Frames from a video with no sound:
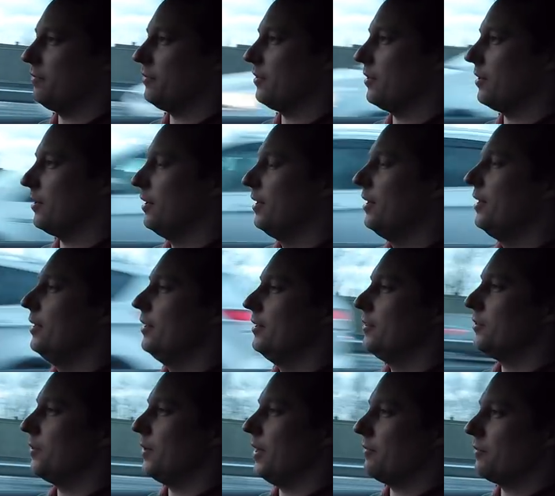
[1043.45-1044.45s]

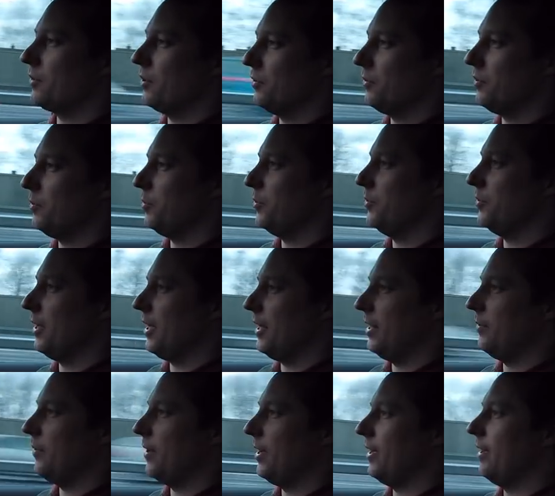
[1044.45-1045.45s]
for. So I have to go to the boot
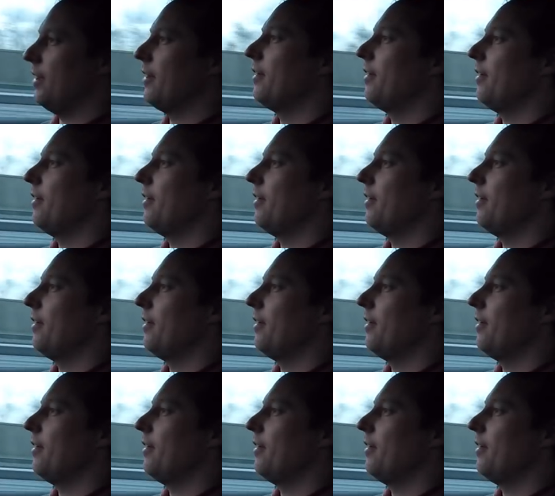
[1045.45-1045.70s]
anyway.